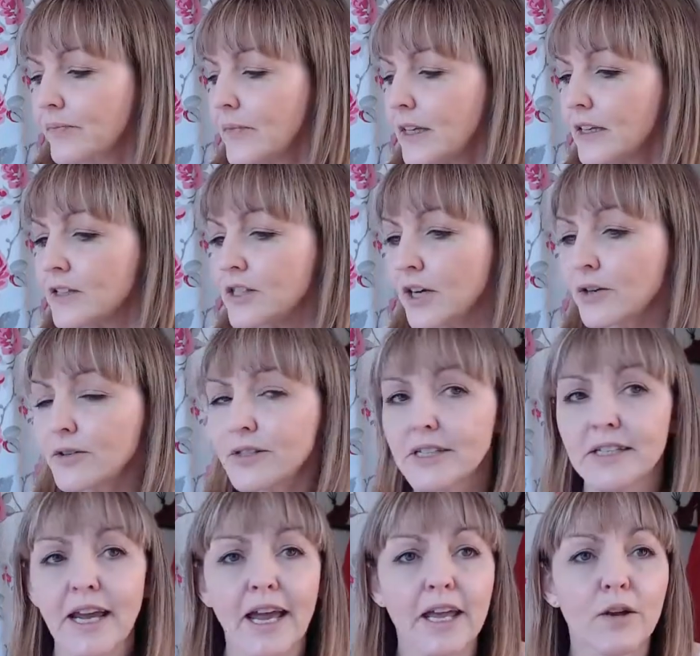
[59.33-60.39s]
So
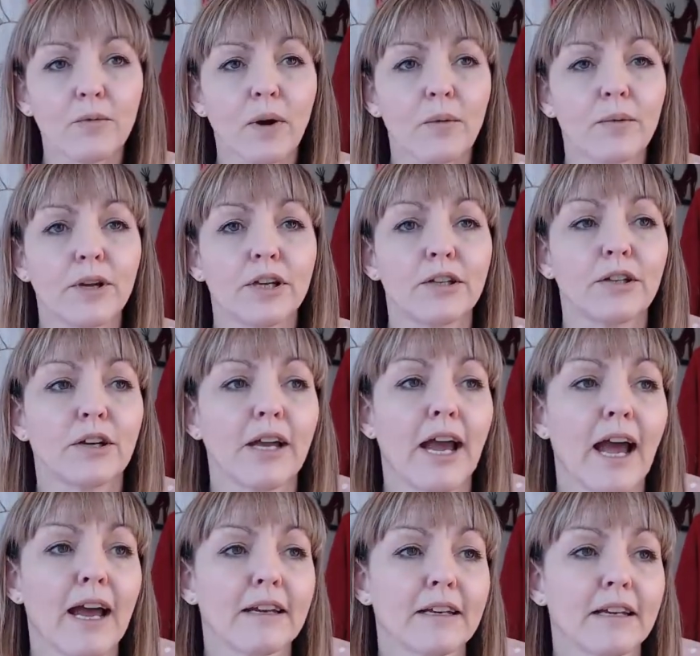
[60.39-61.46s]
today what we're going to look at